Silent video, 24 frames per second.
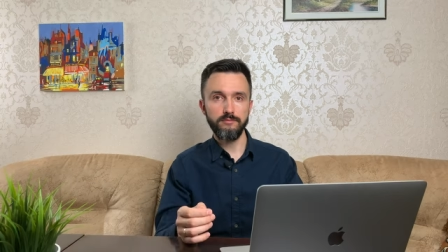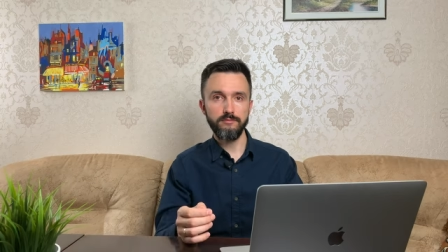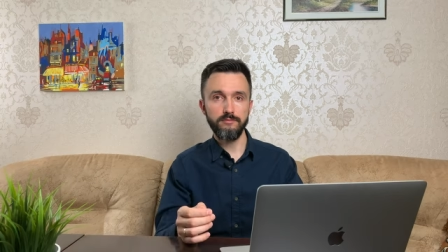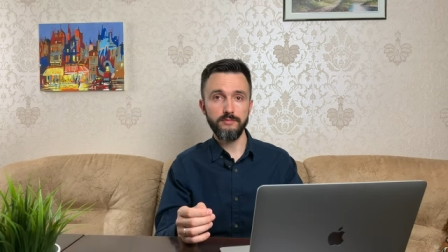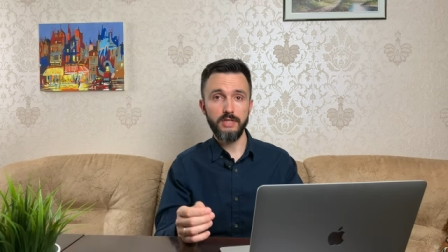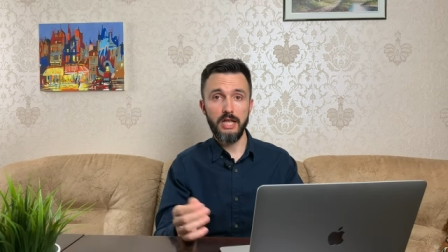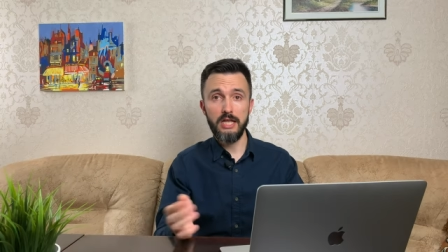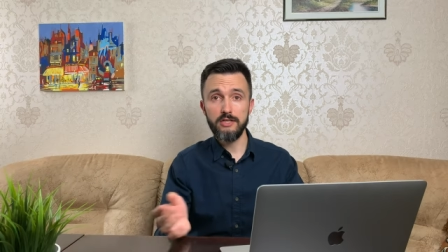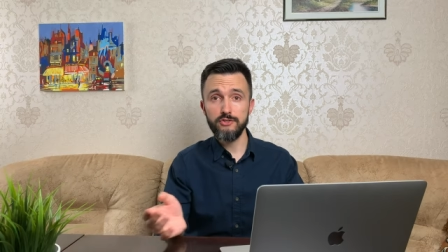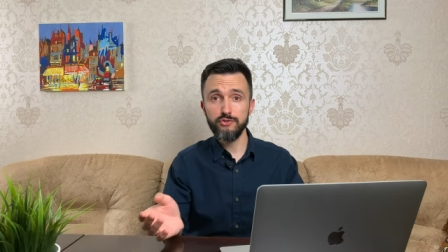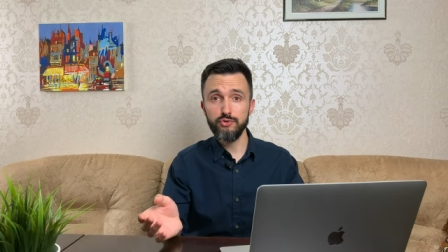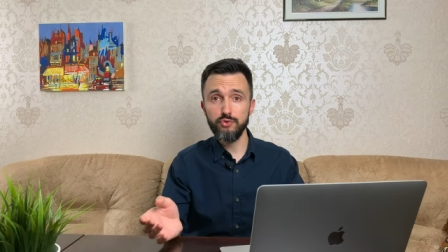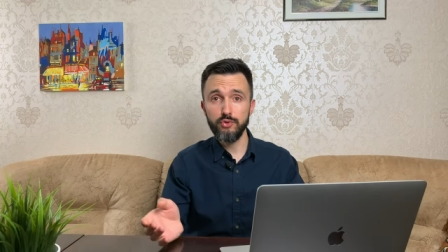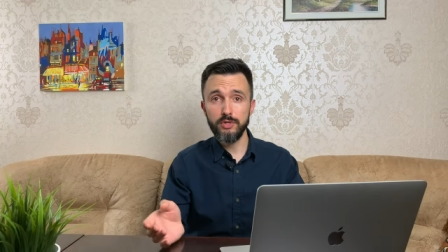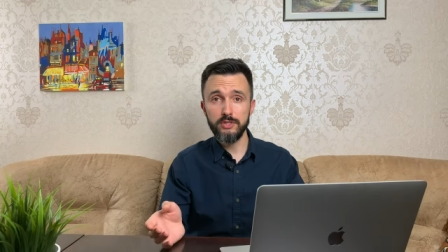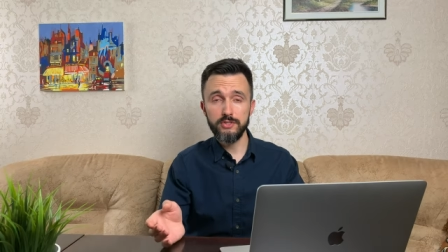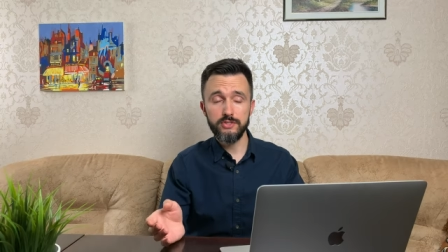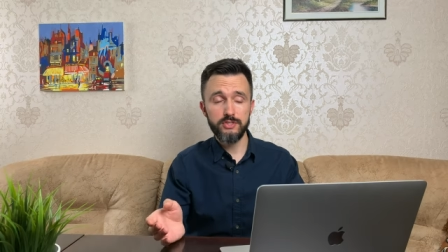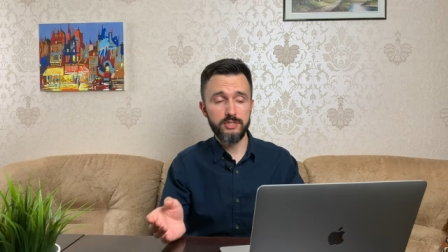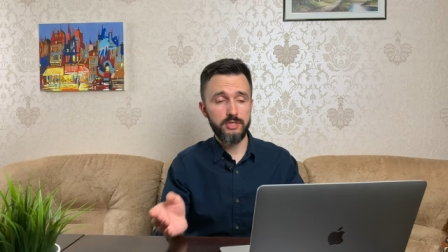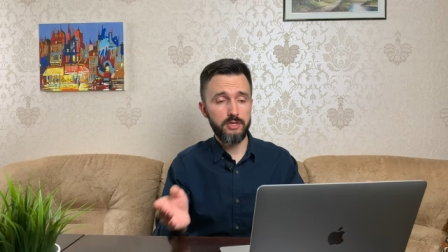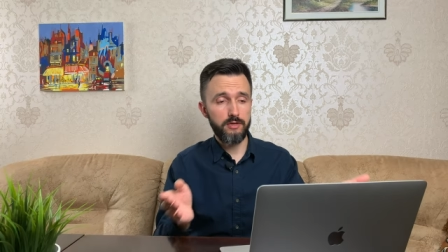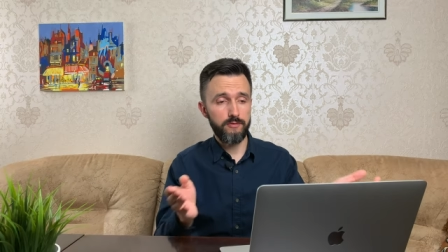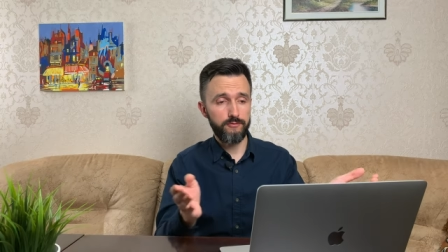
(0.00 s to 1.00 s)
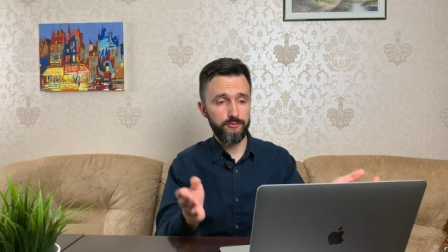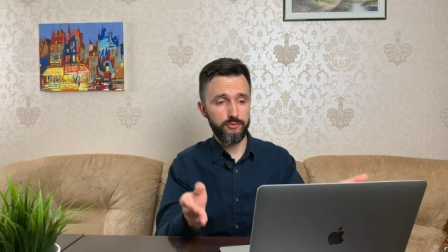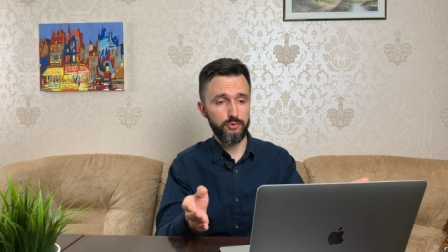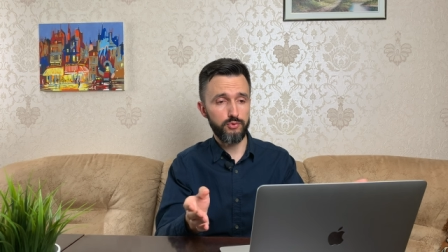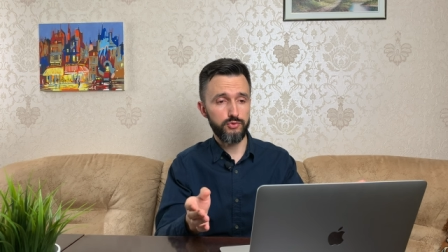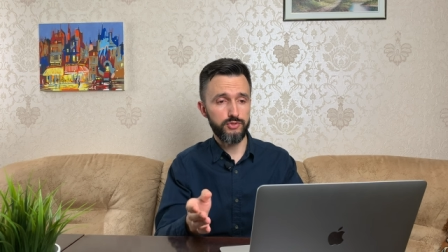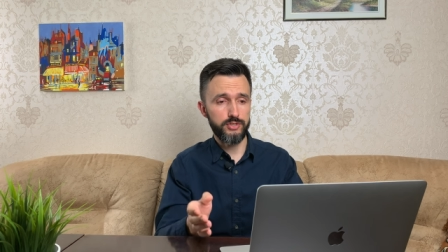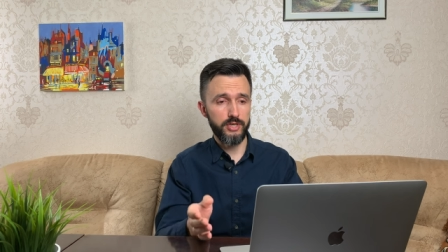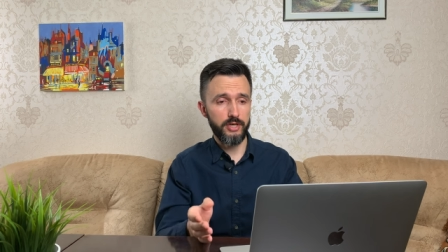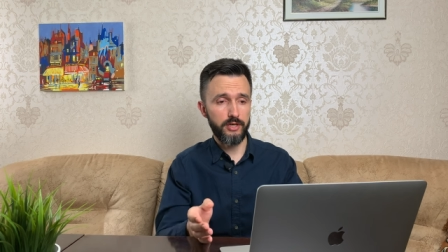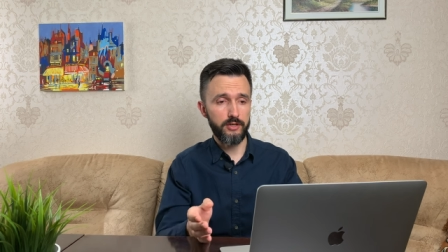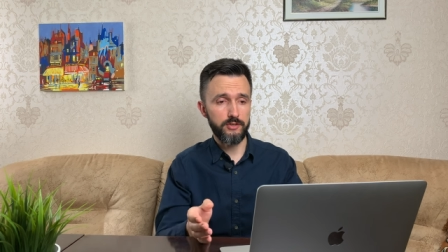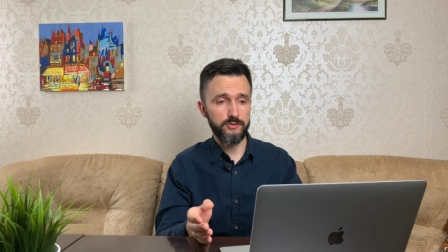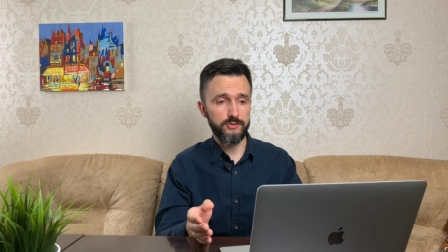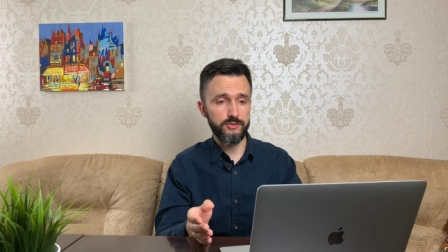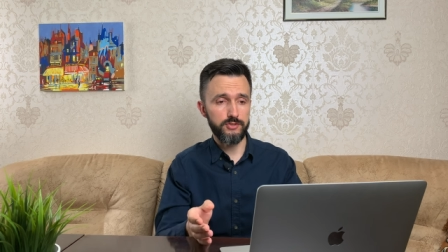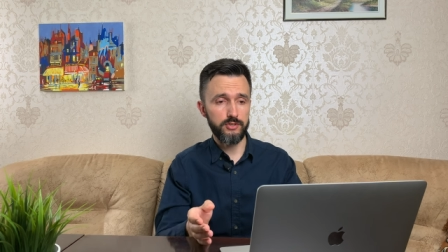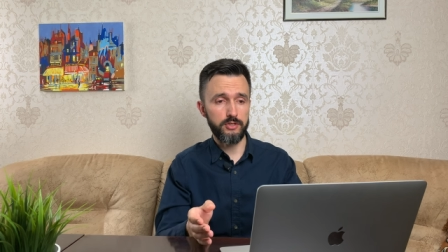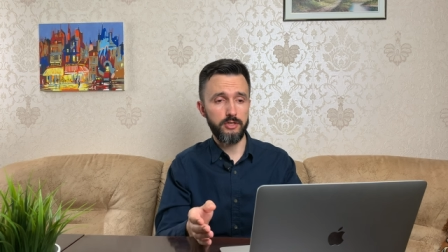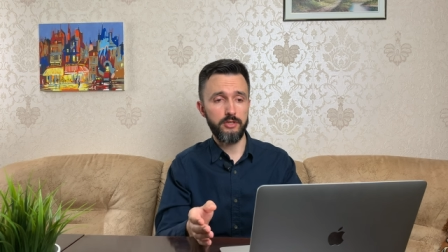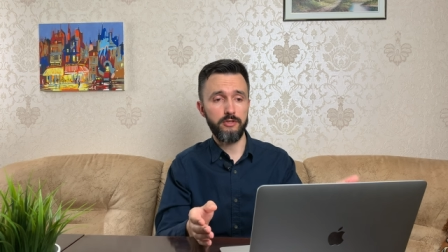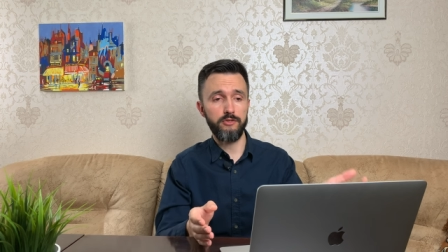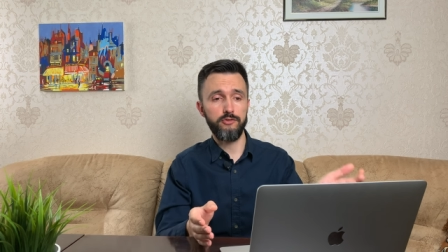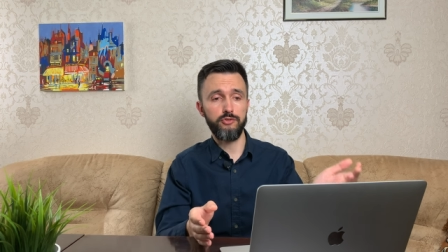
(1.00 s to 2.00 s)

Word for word: As you can see, few seconds and